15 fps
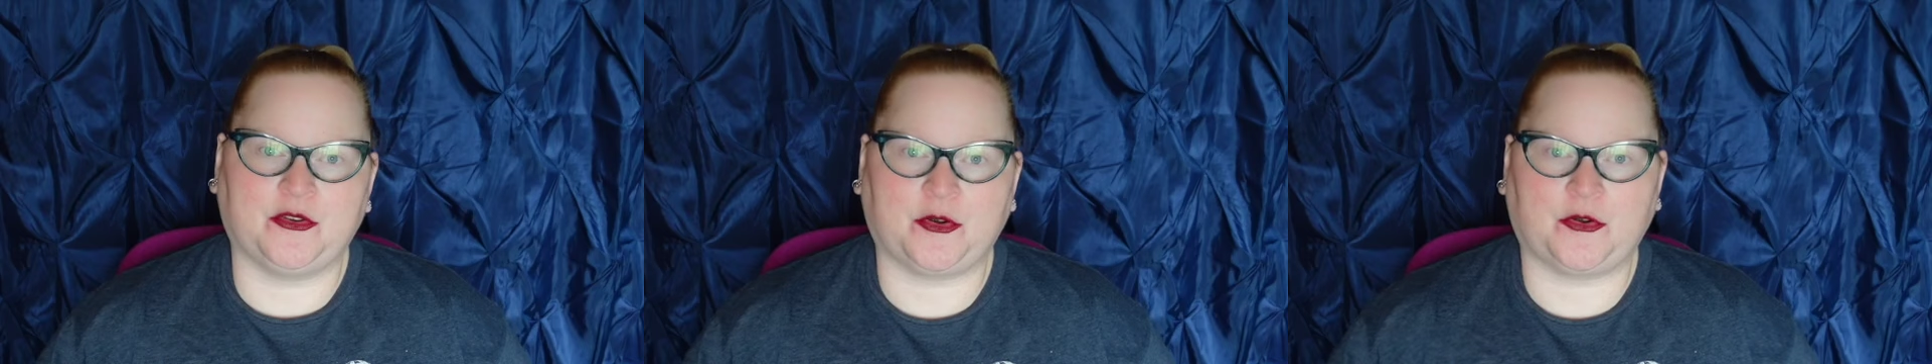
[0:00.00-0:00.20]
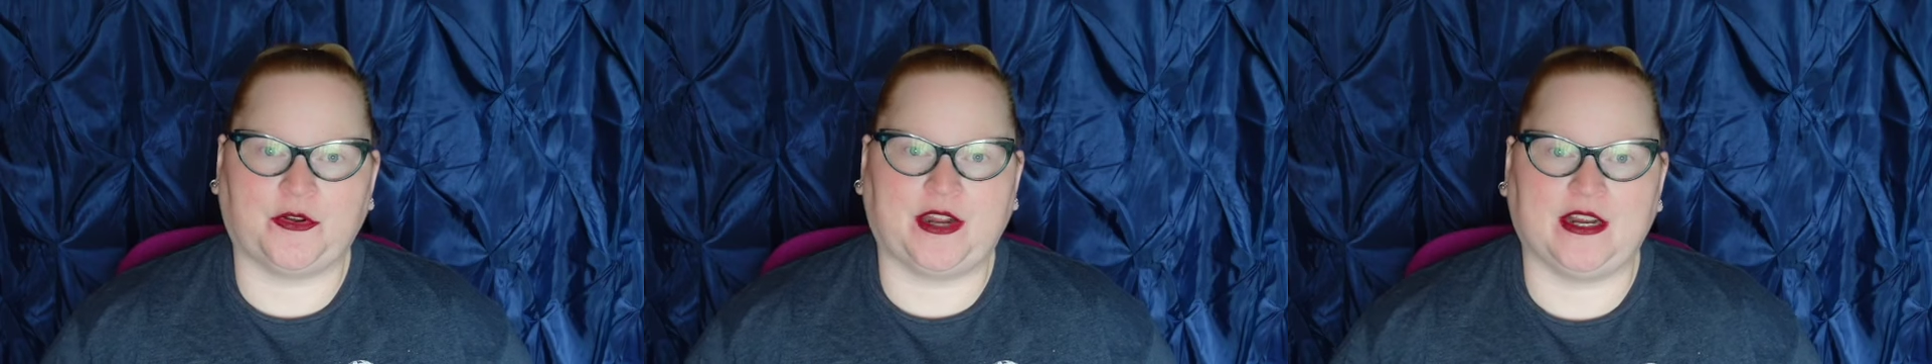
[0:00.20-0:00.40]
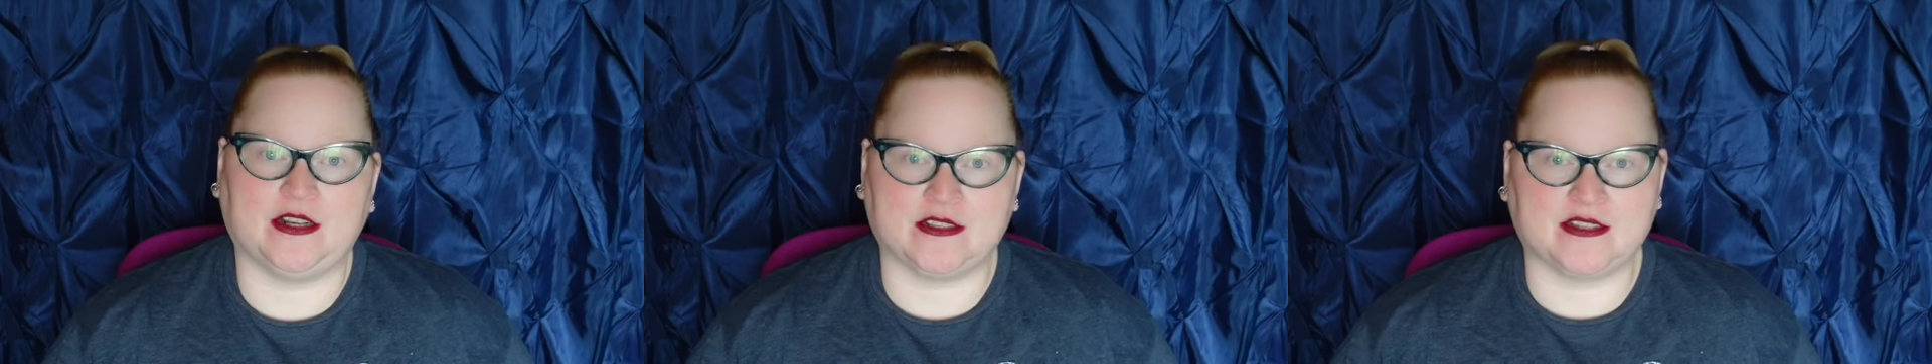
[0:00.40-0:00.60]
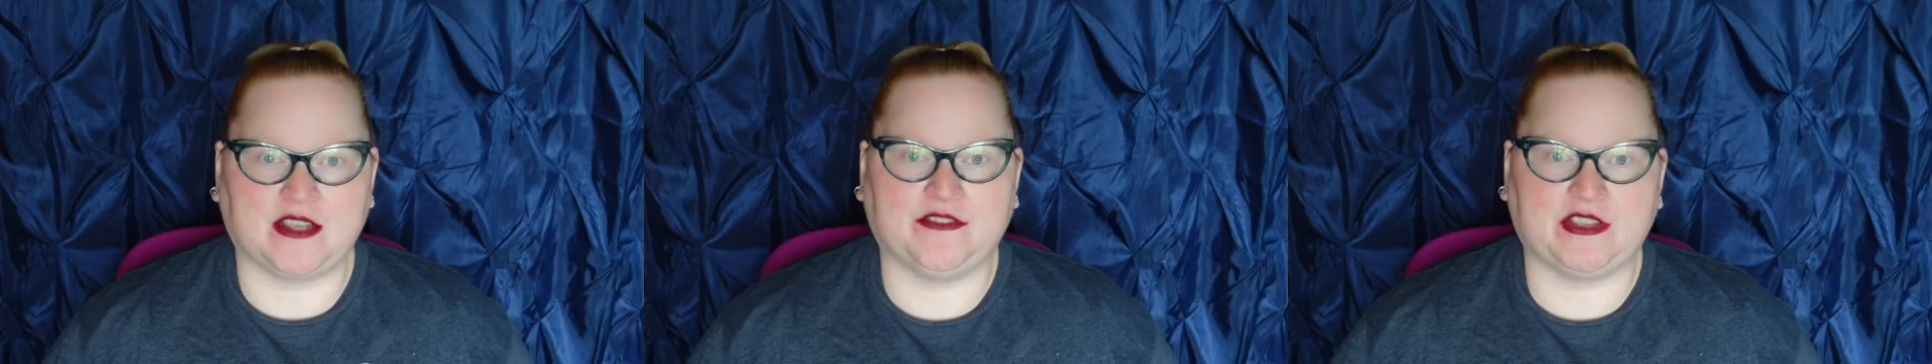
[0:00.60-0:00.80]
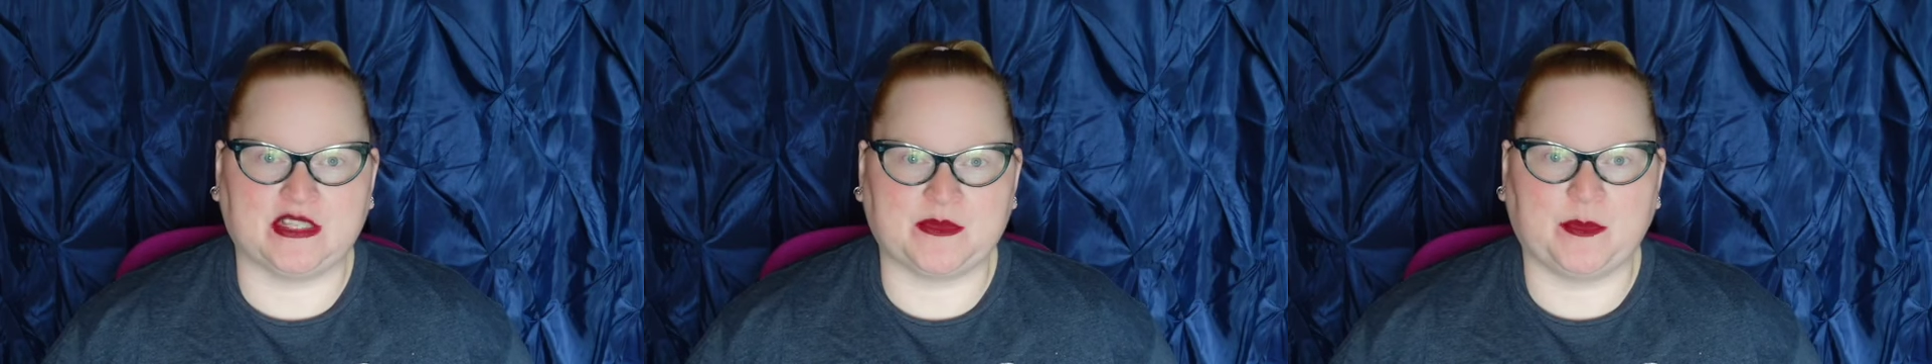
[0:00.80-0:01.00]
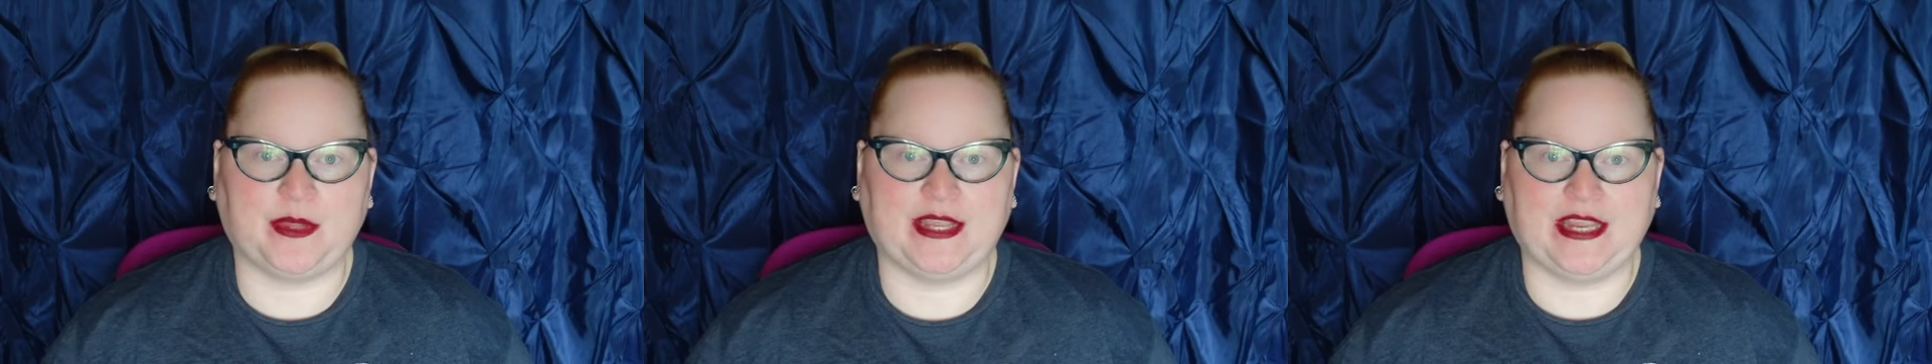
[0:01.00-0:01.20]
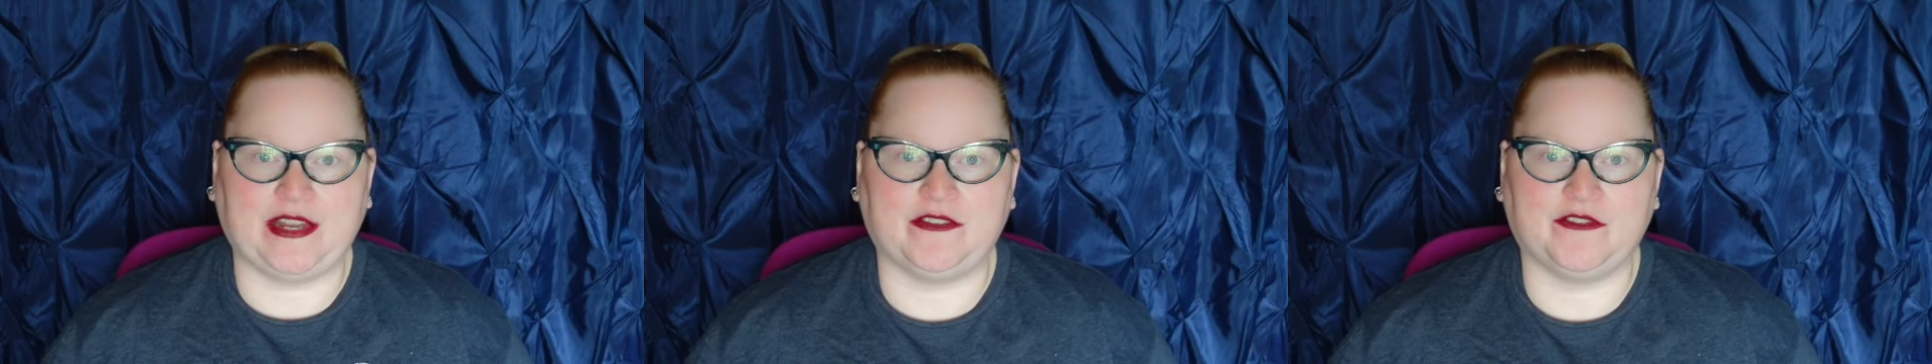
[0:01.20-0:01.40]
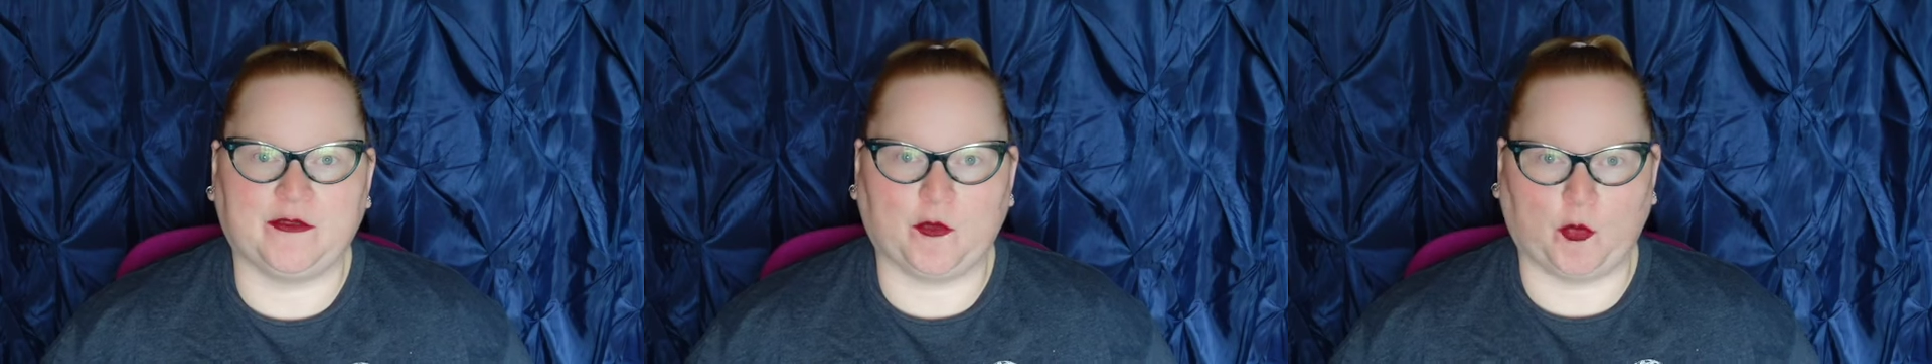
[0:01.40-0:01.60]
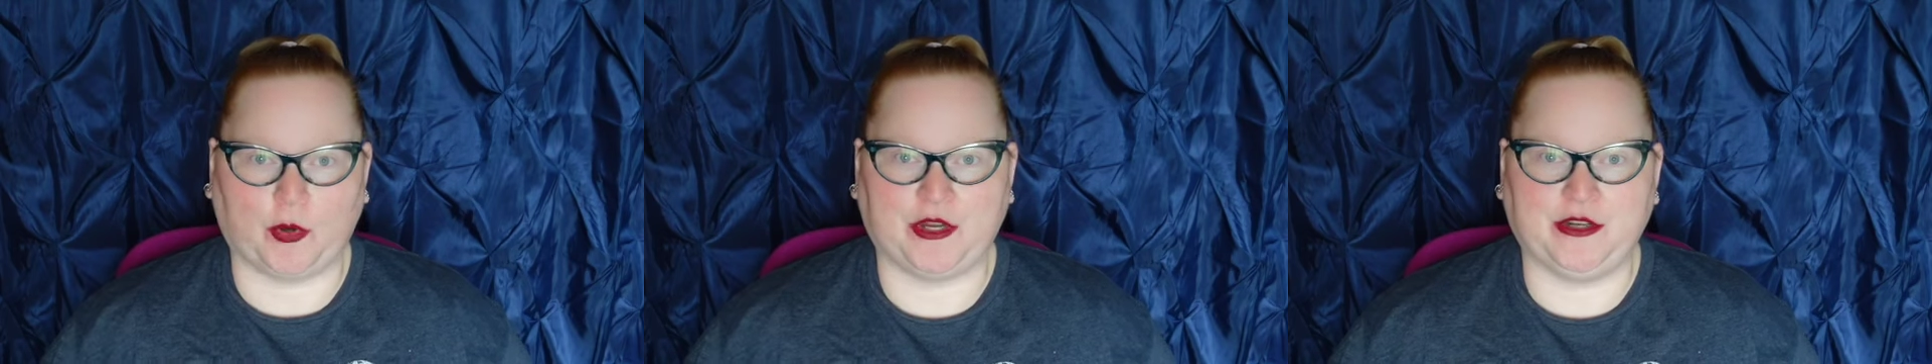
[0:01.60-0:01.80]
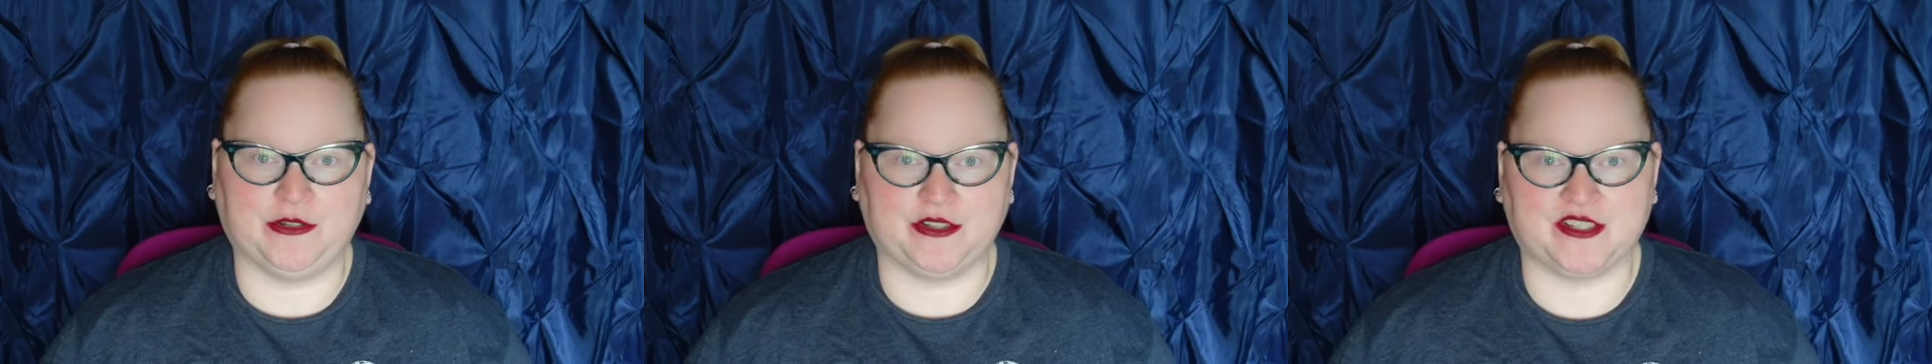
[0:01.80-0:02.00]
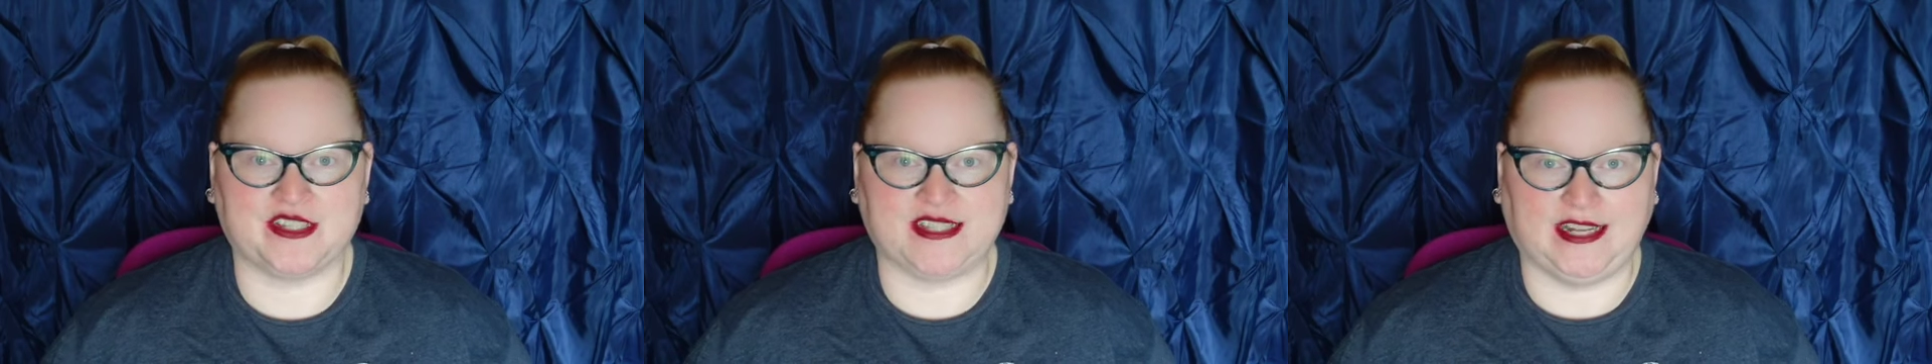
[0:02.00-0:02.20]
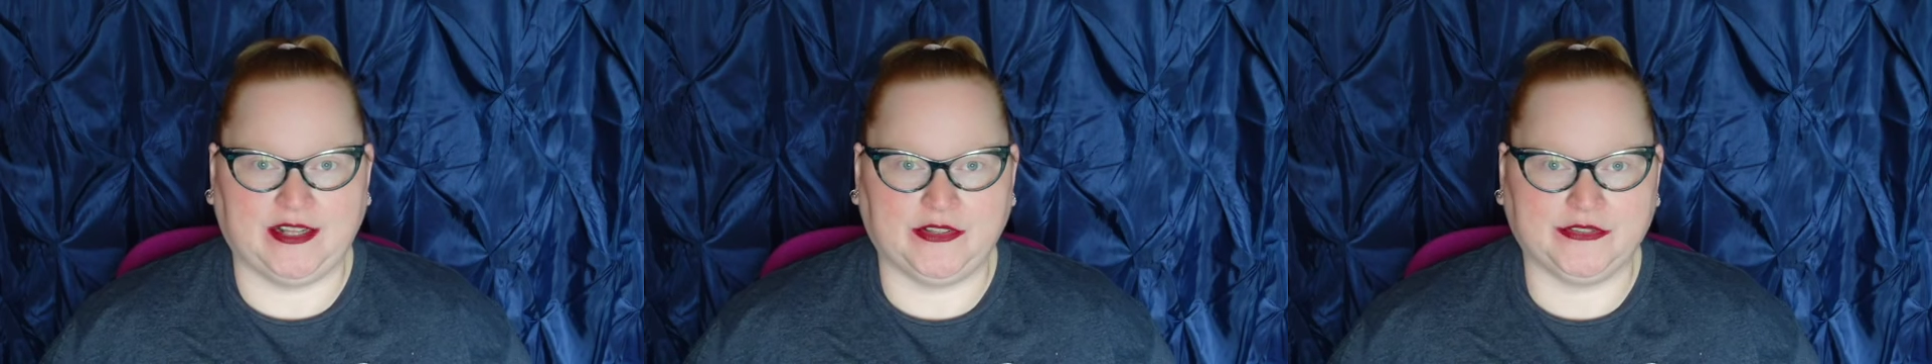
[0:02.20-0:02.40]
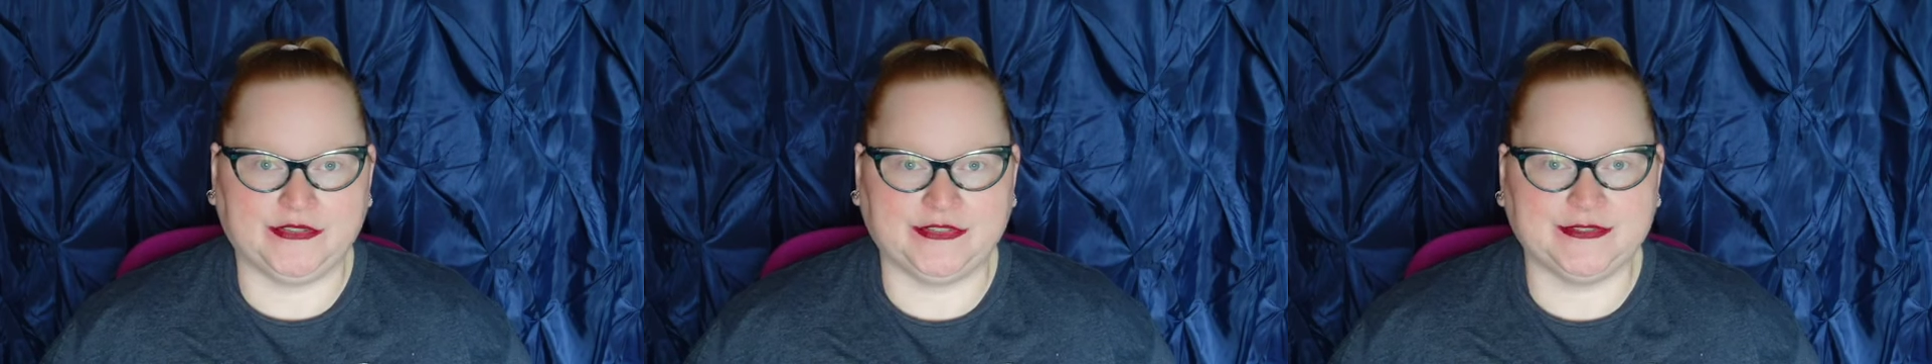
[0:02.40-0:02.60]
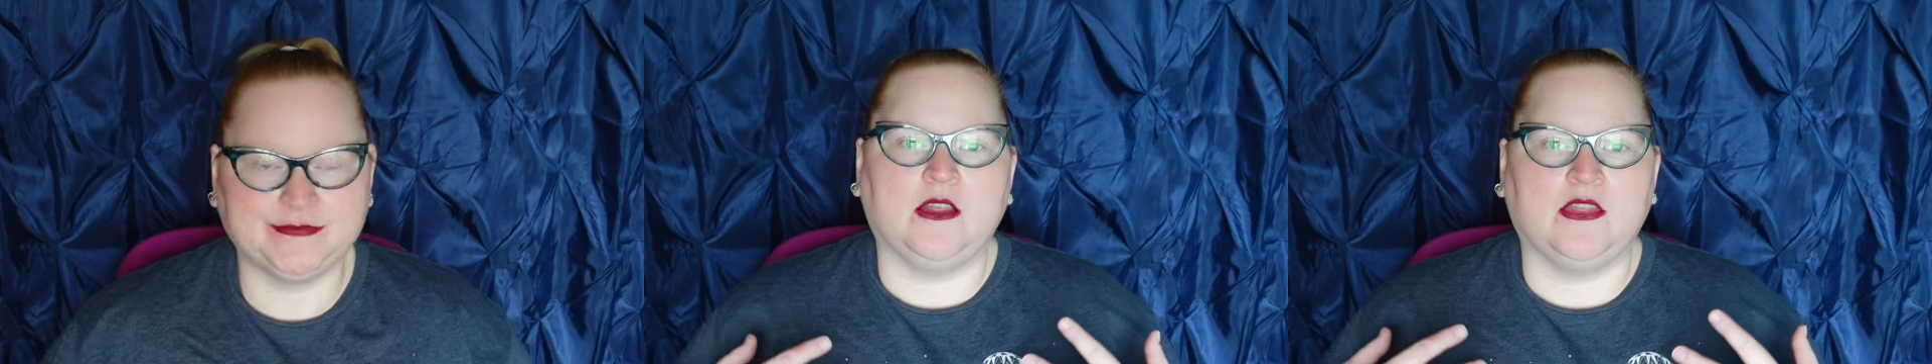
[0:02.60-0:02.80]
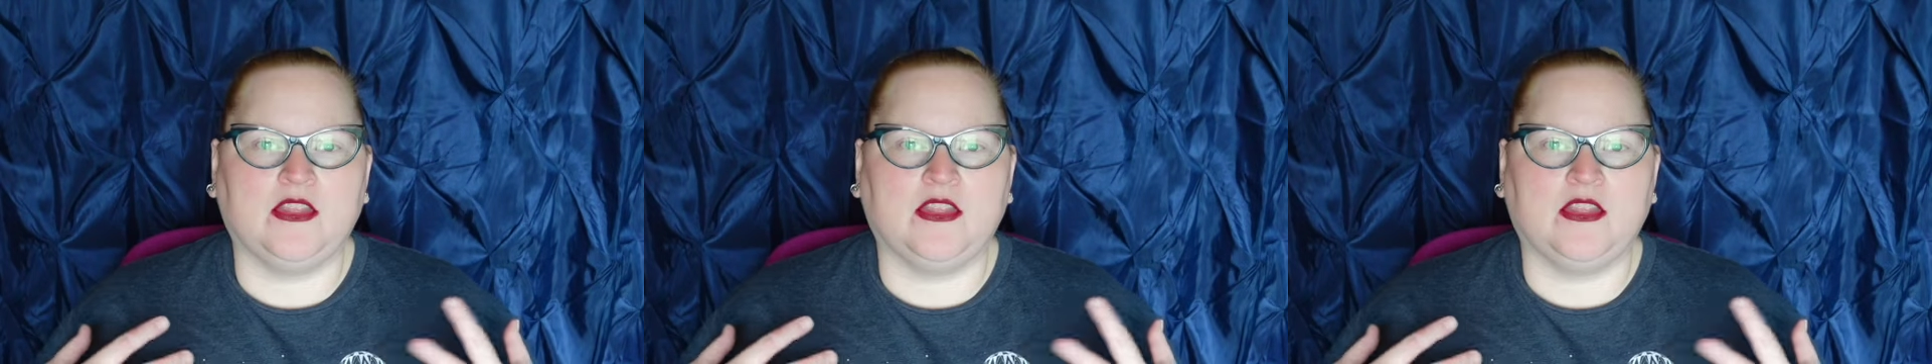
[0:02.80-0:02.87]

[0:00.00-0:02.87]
create a savings plan for yourself.